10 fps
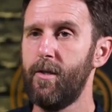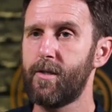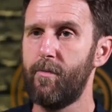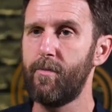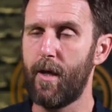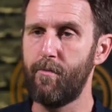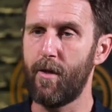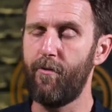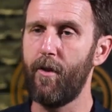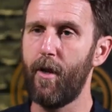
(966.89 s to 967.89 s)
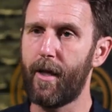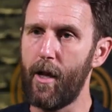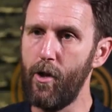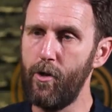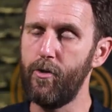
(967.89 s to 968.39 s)
sometimes I feel like
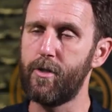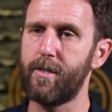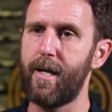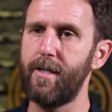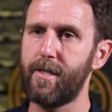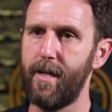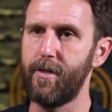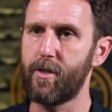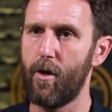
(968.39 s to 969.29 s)
it loses that sense